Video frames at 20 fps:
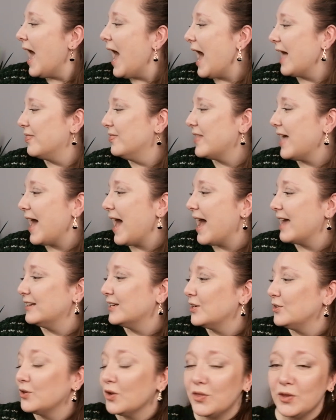And then
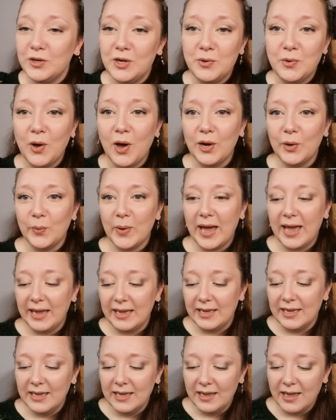another new
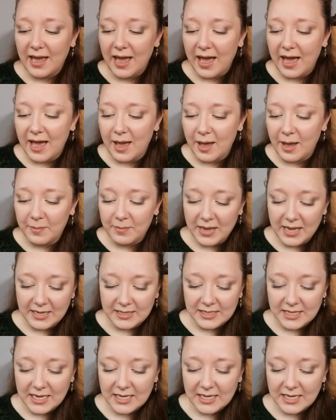colourway is